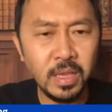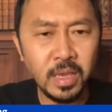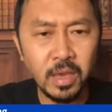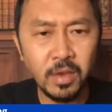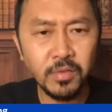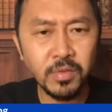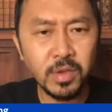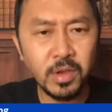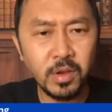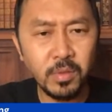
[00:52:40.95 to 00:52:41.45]

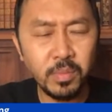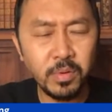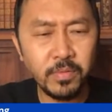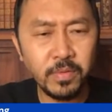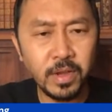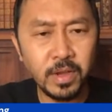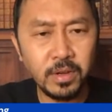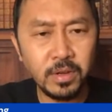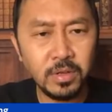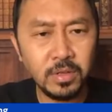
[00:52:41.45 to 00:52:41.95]
healthcare
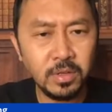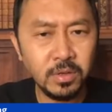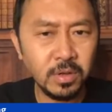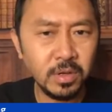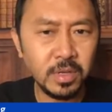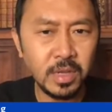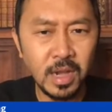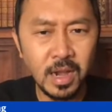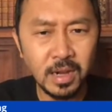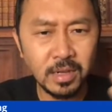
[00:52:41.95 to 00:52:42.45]
provider. You're
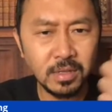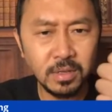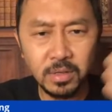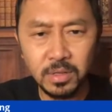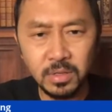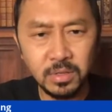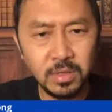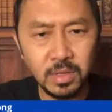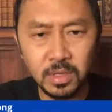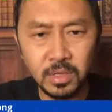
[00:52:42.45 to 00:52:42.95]
a doctor,
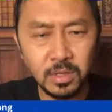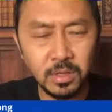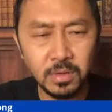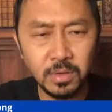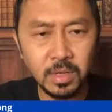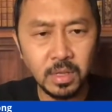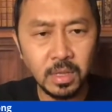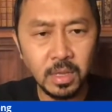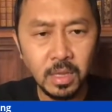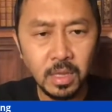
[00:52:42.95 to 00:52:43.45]
you can do
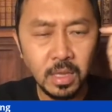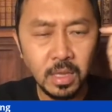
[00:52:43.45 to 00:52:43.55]
it.